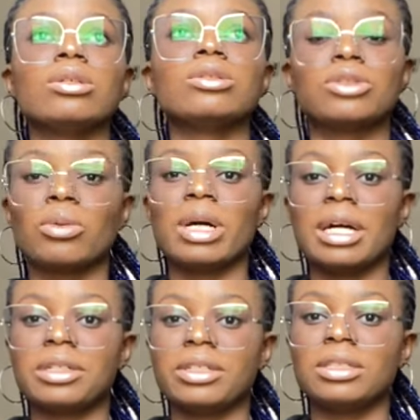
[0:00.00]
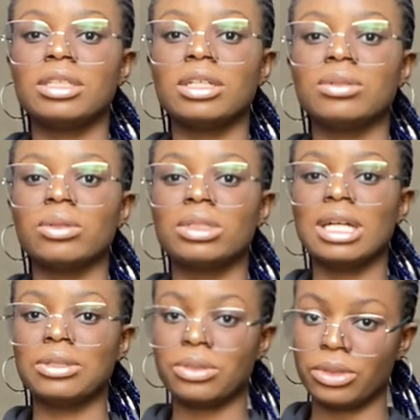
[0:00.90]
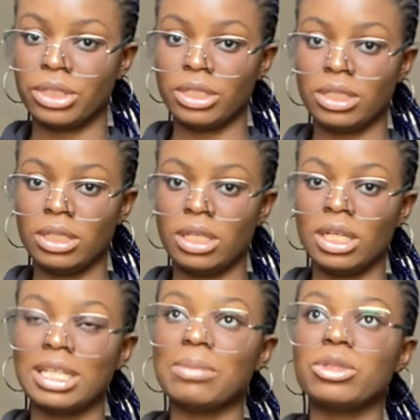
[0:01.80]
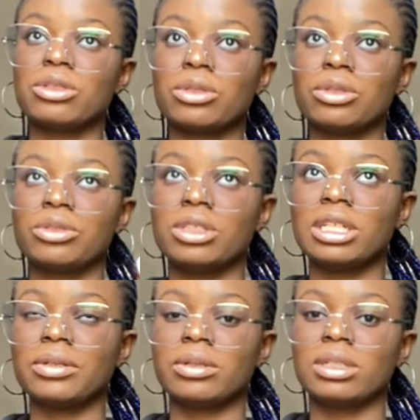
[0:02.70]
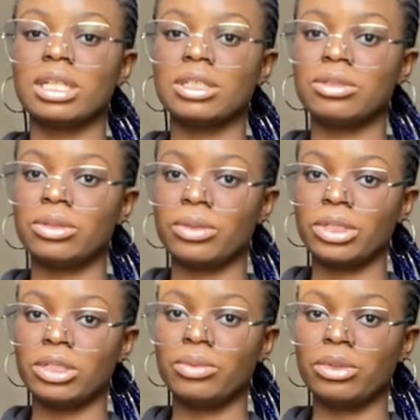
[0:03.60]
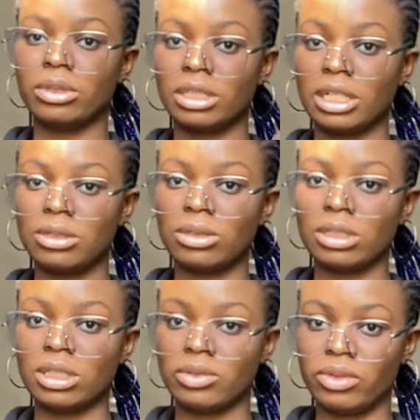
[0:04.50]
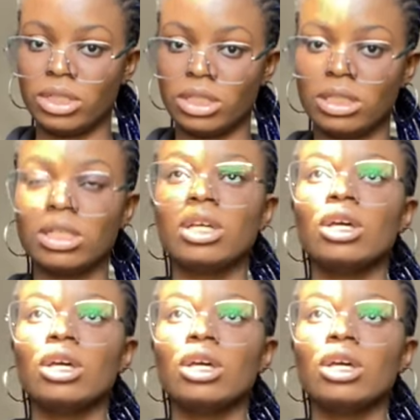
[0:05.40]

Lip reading: Some are accredited under Turkey. That means countries that recognize Turkey recognize your certificate.